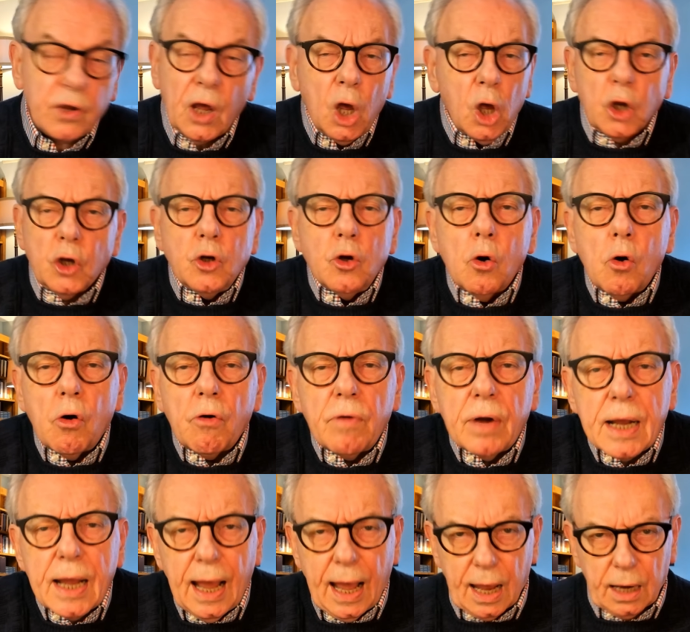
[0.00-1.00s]
Nor
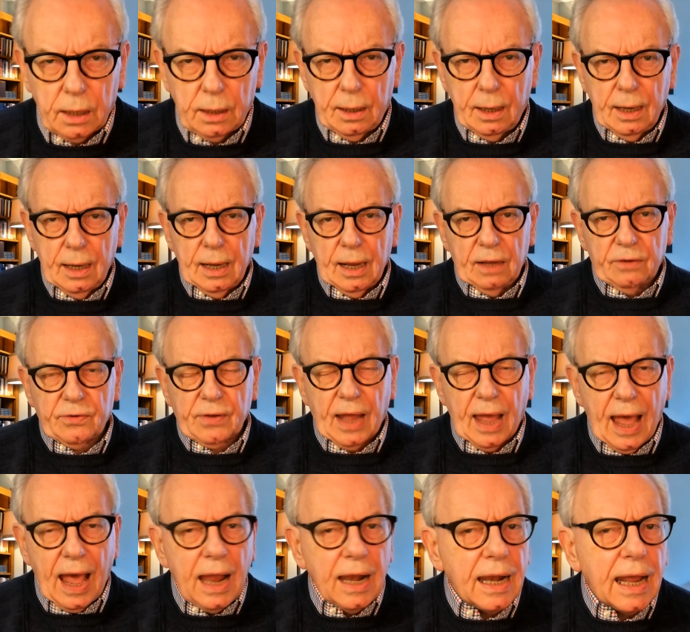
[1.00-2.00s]
again is there
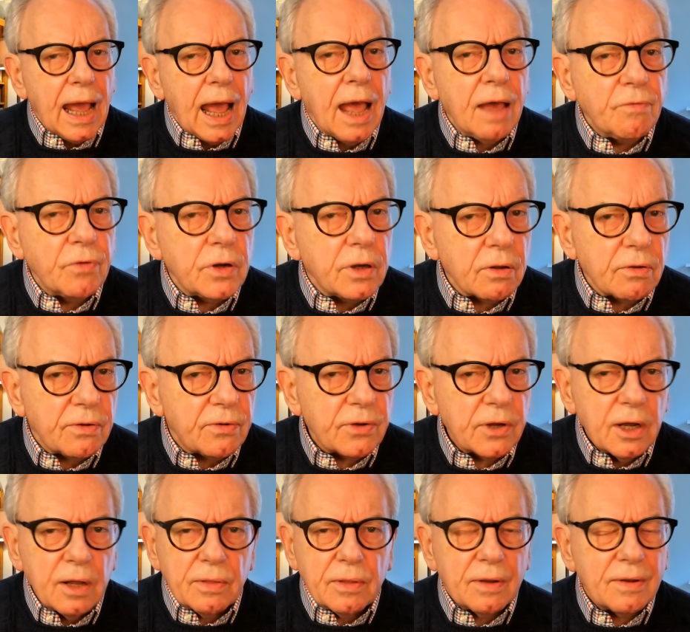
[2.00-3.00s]
any evidence
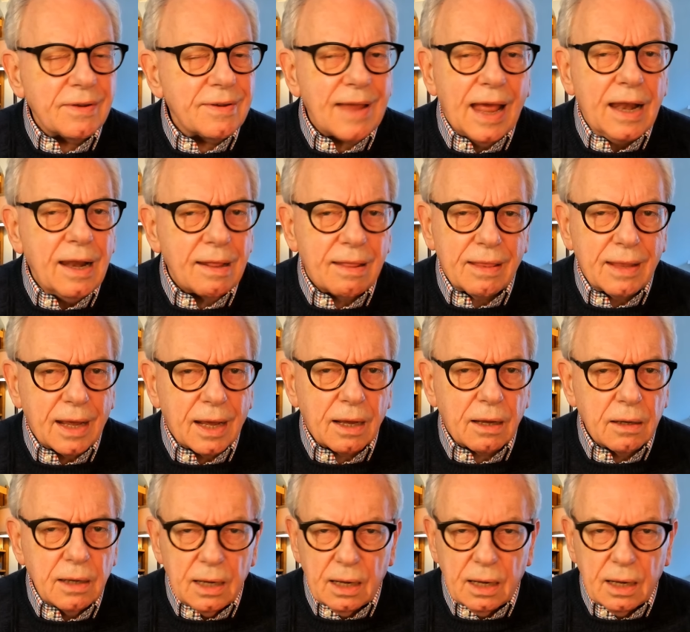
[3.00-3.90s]
that there's anything,